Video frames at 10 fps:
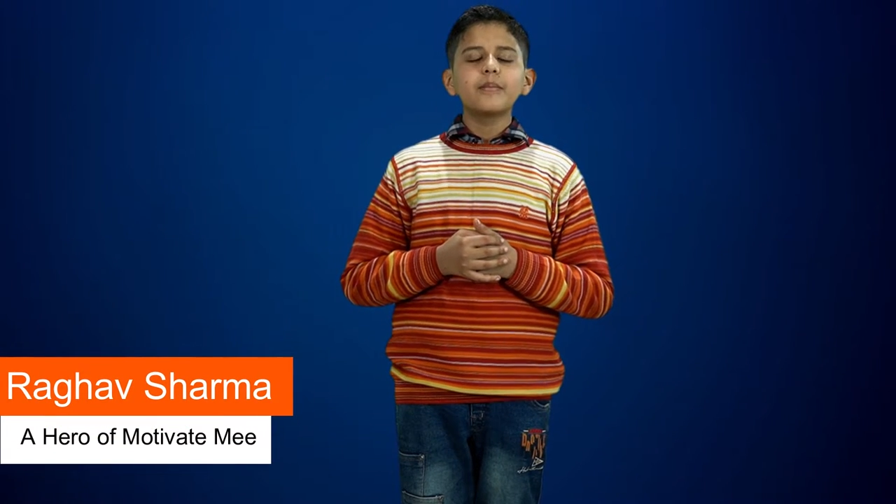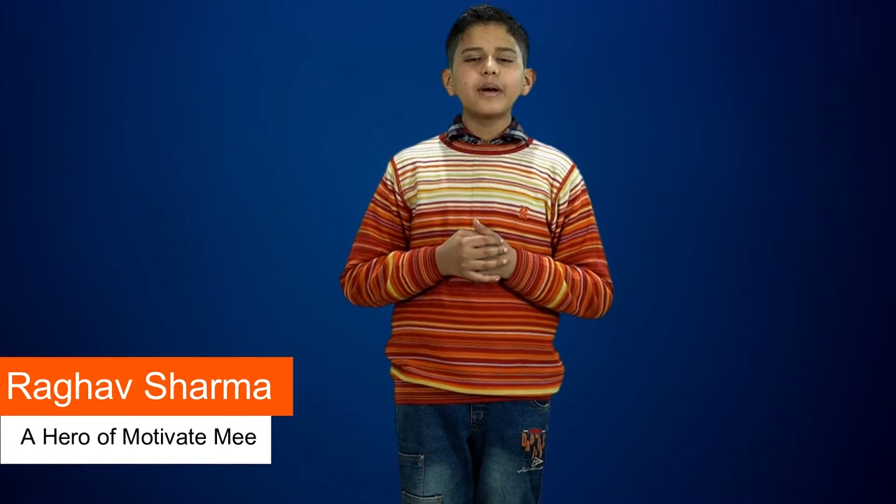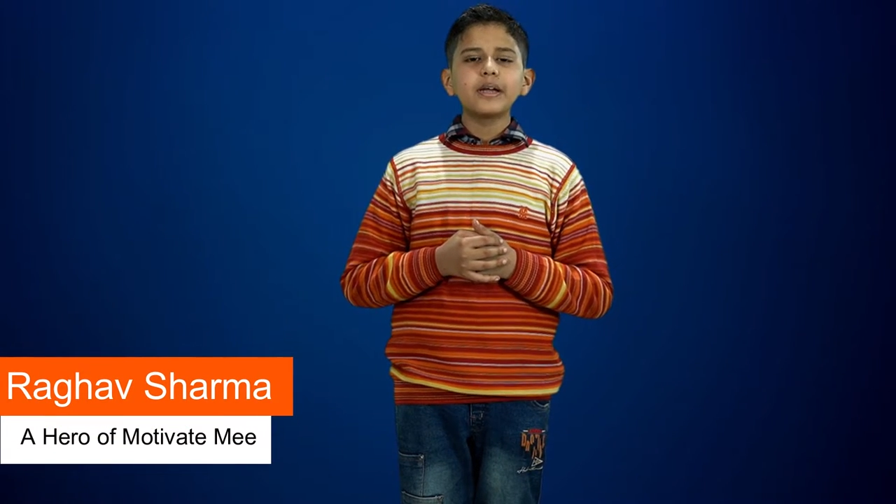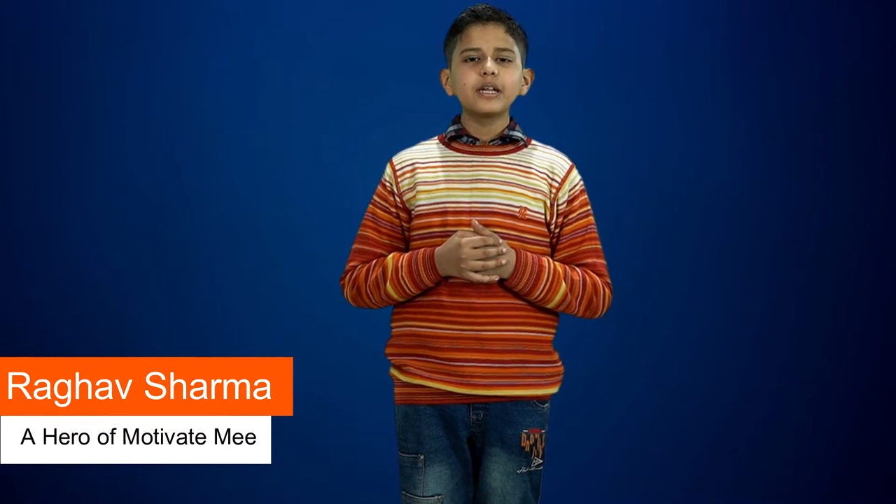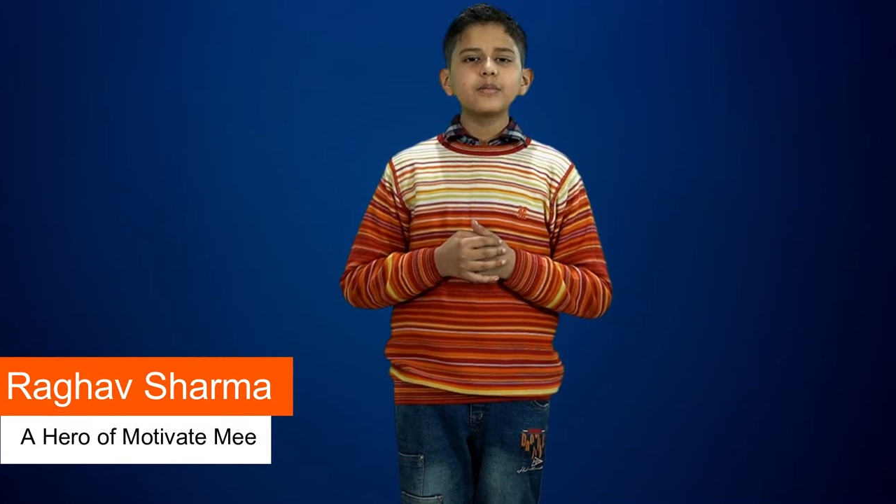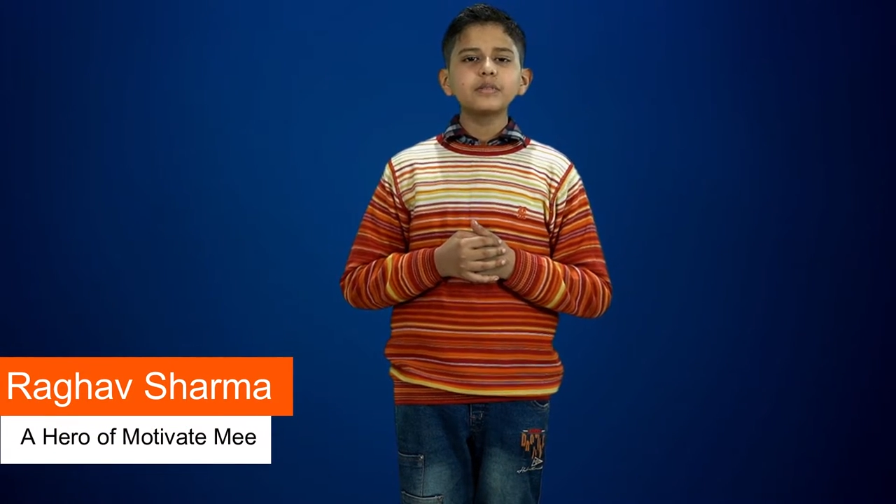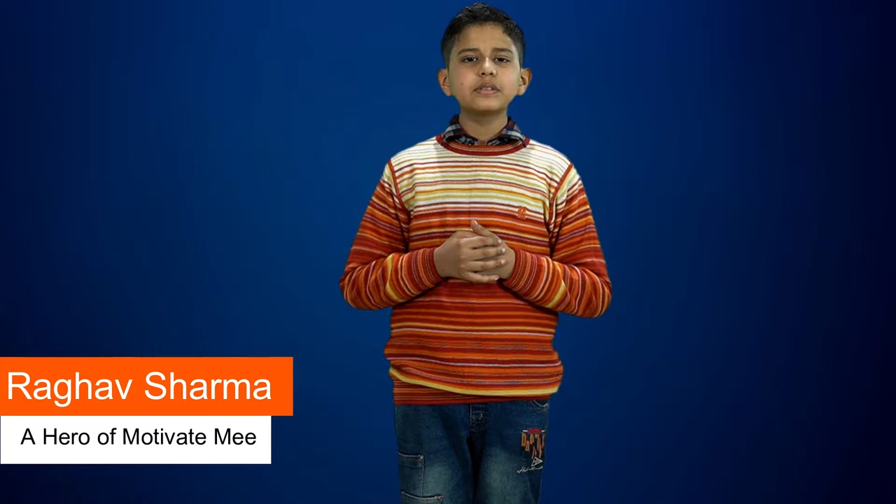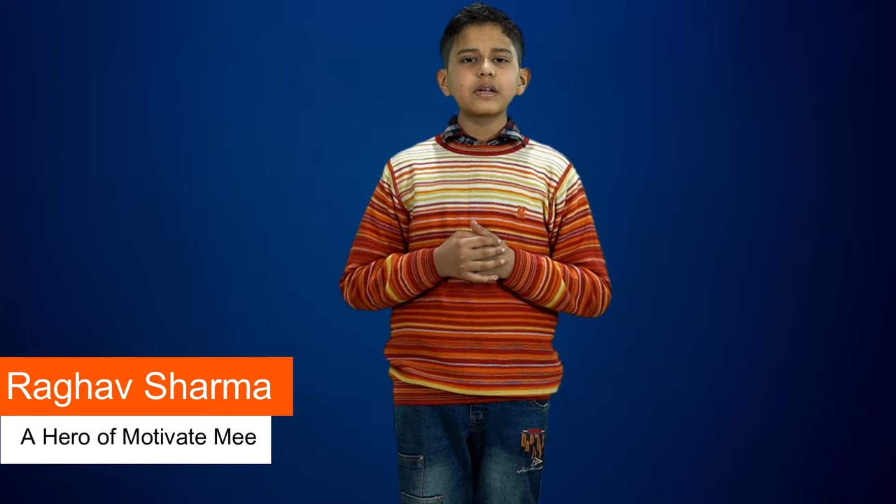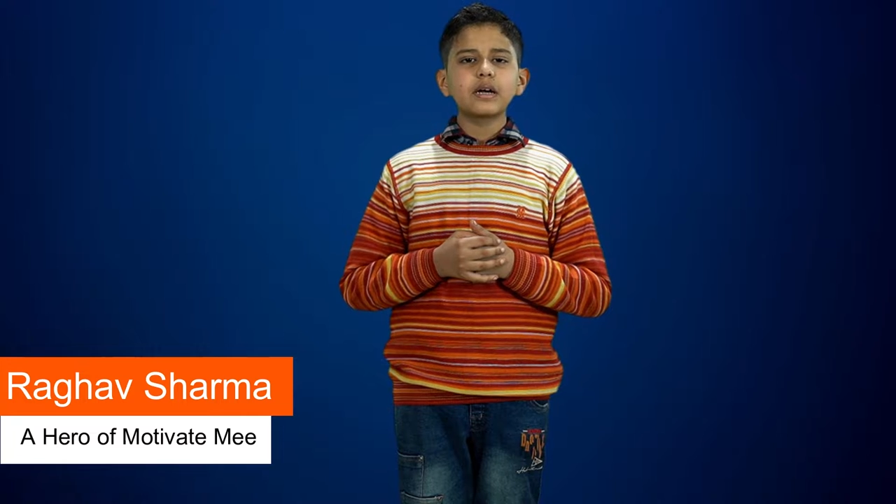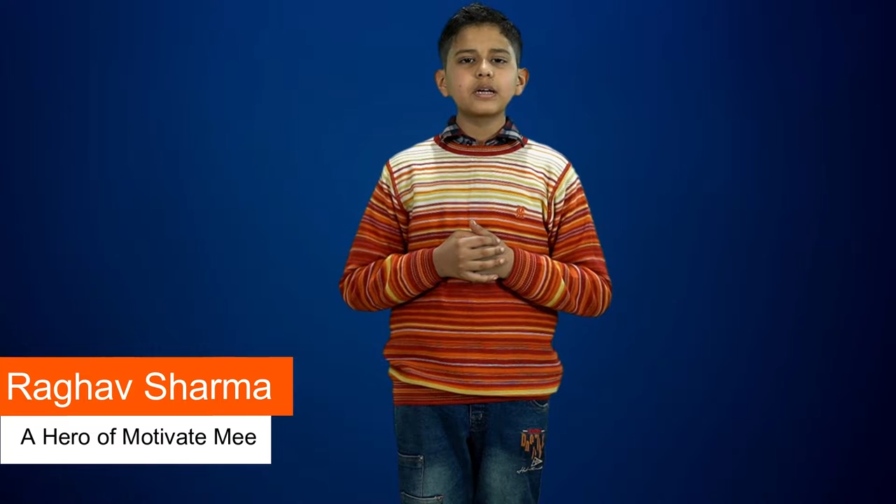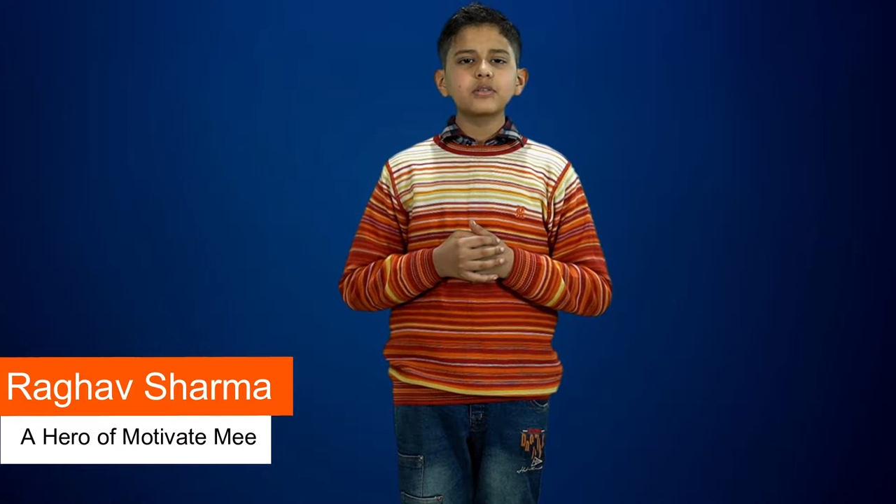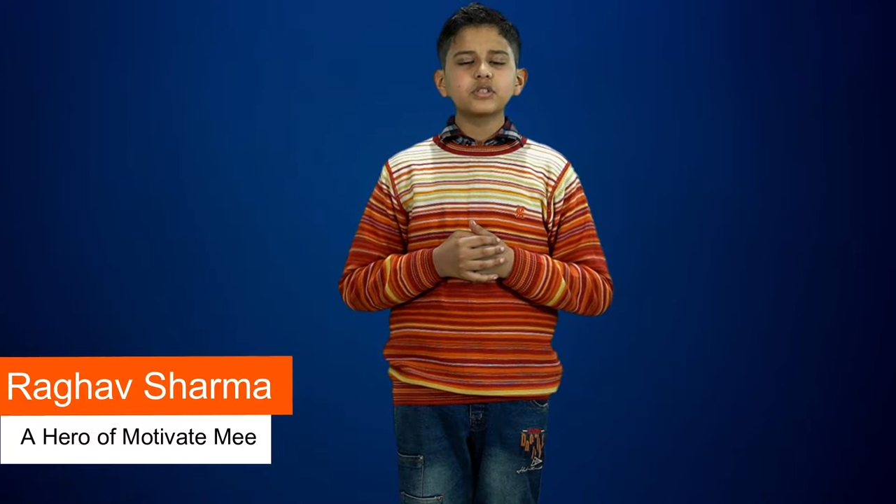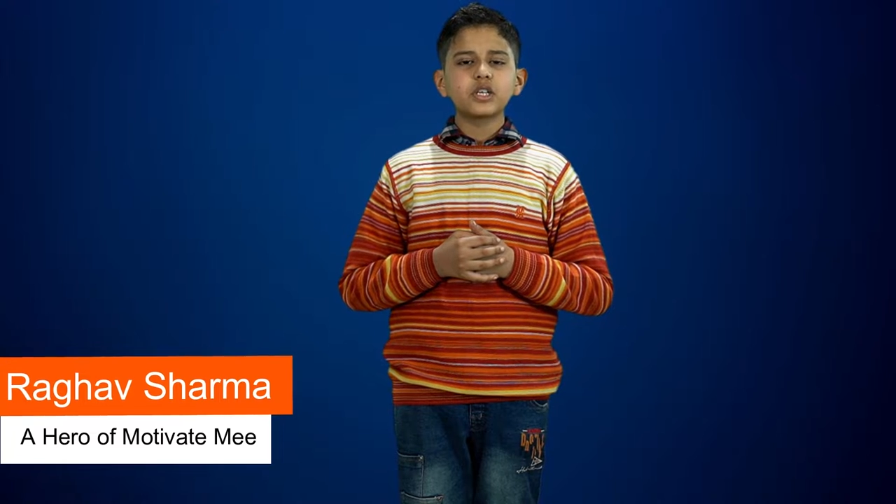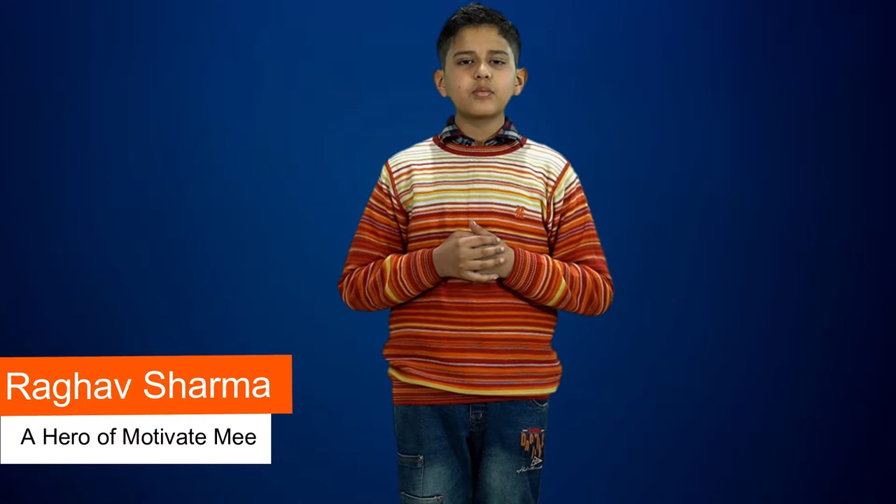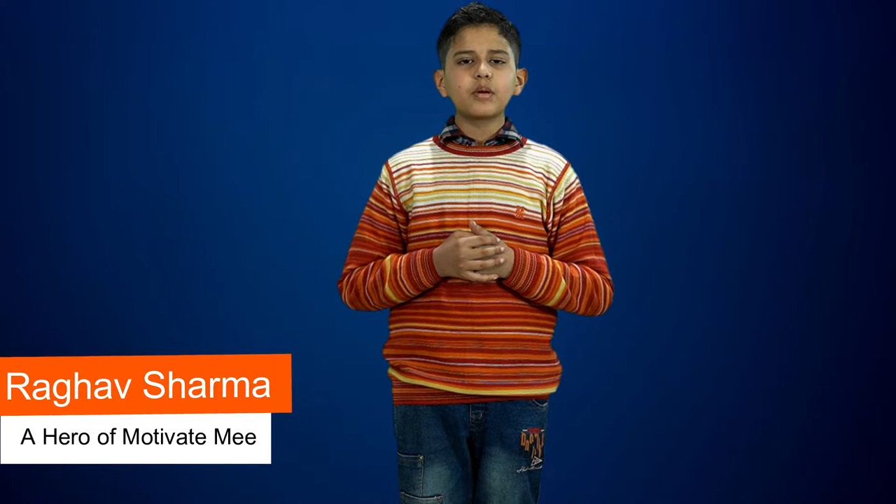My name is Raghav
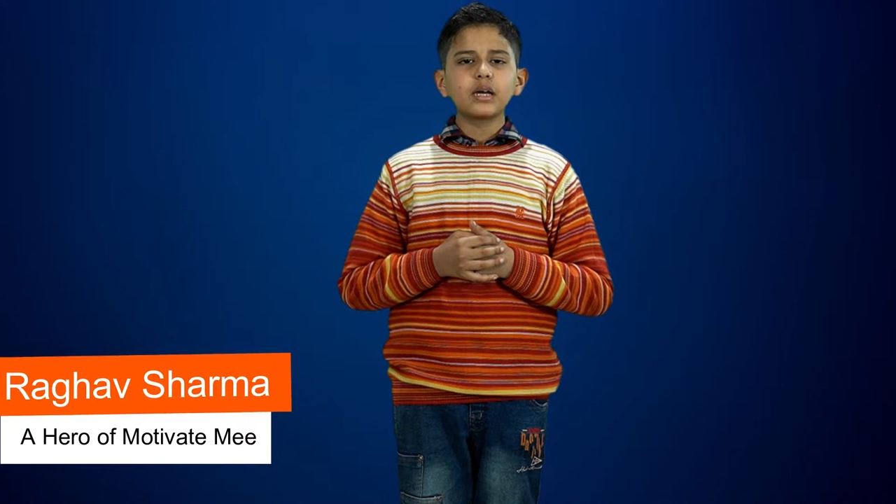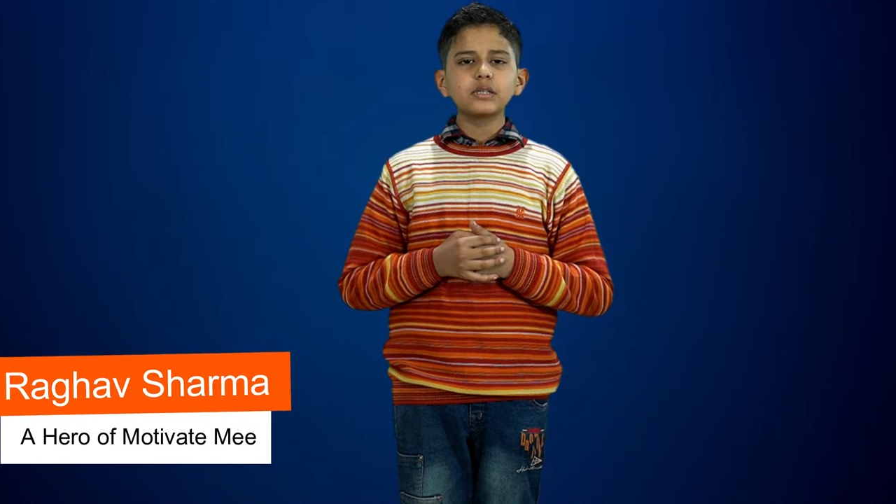Sharma.